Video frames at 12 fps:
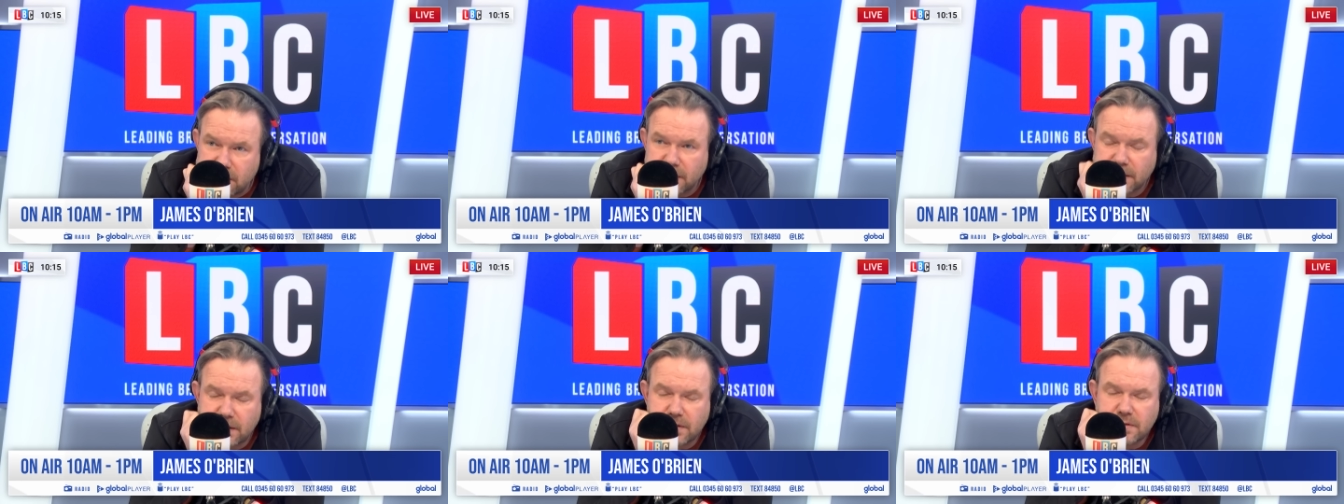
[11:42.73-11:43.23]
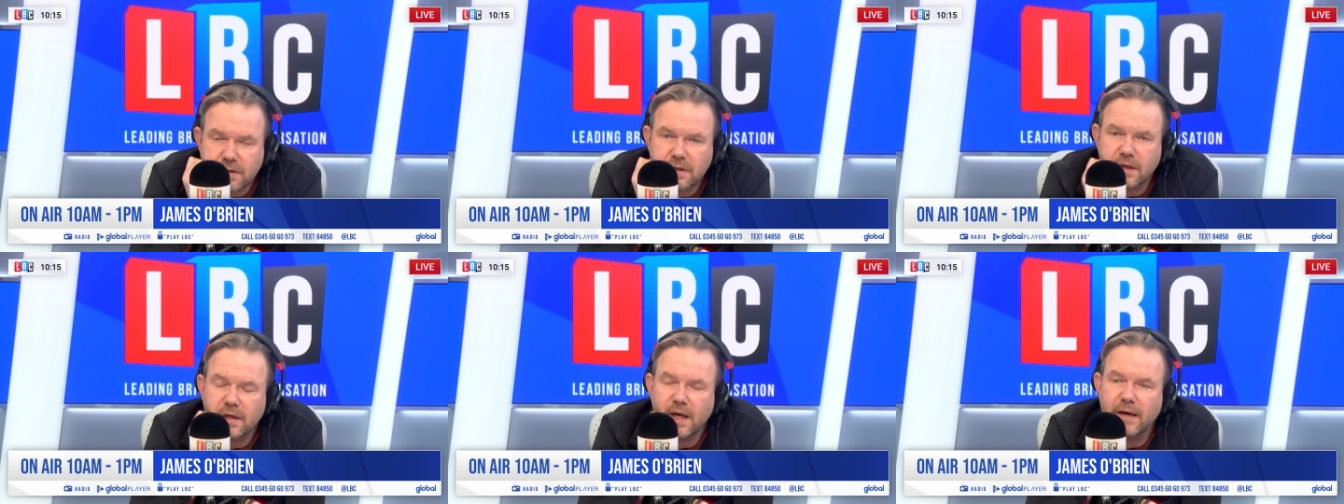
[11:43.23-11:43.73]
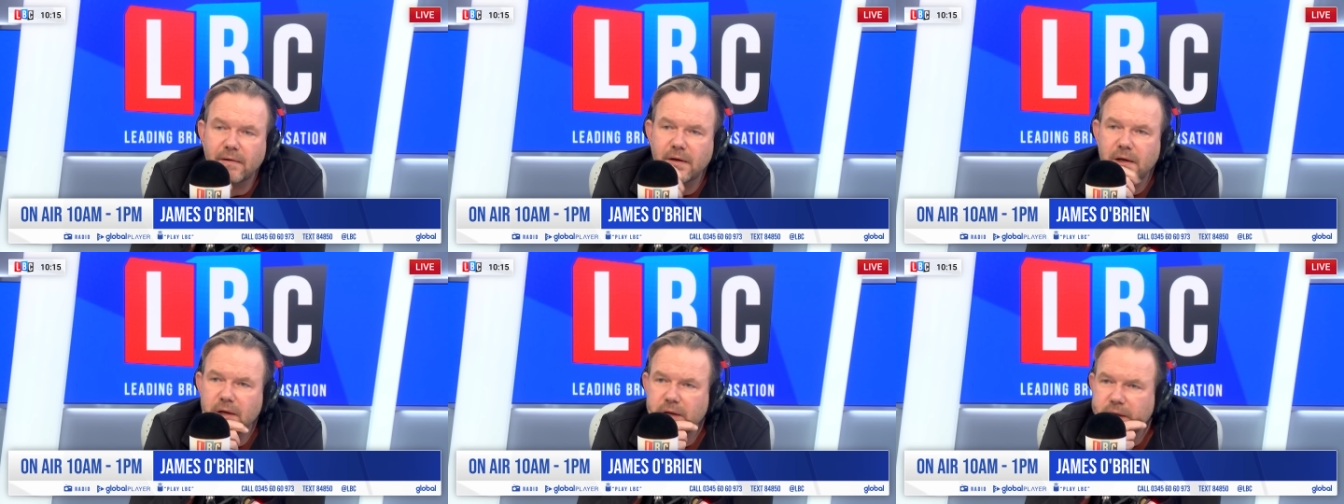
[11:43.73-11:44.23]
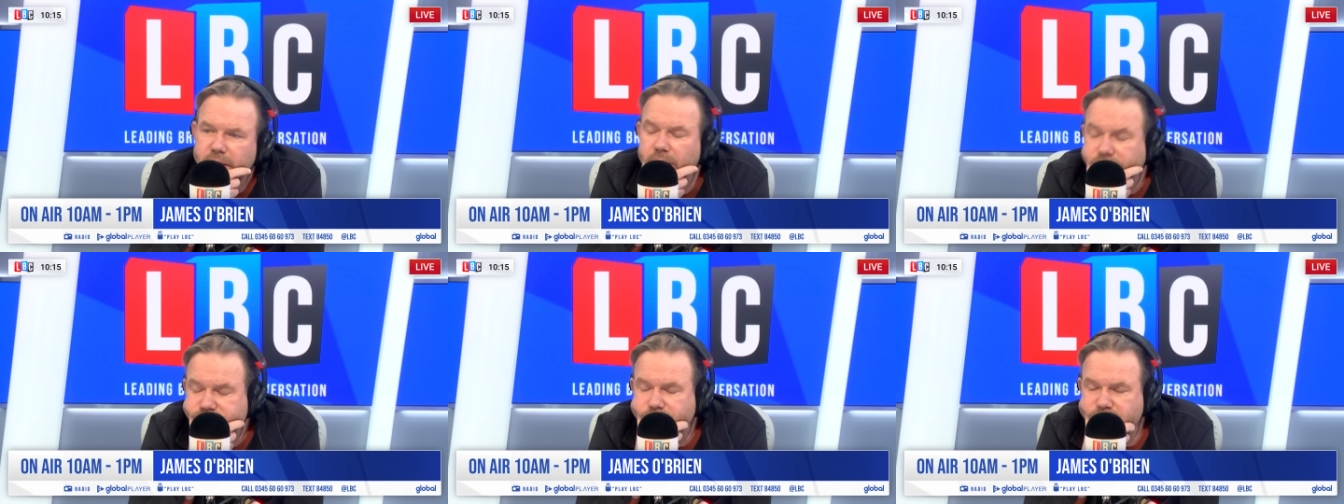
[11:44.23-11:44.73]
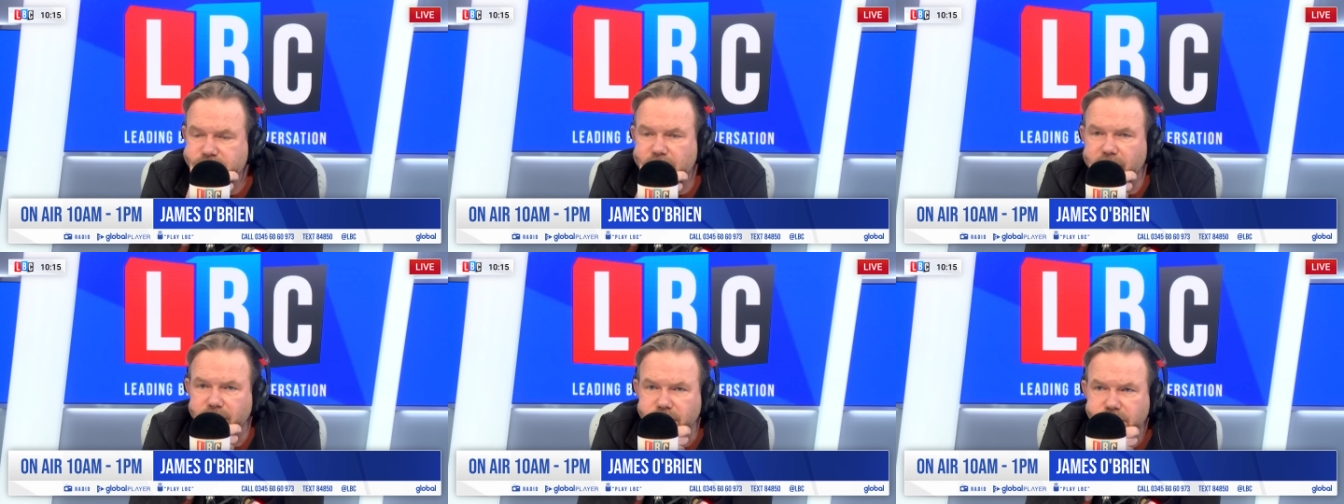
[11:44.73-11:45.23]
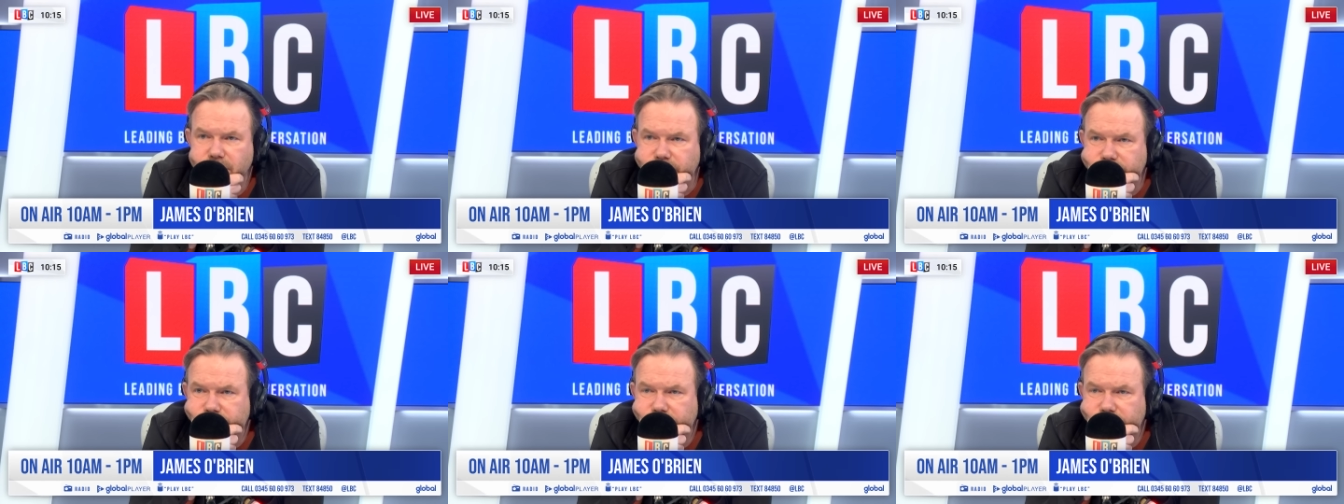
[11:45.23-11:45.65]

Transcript: the accuser turned out not to be telling the truth.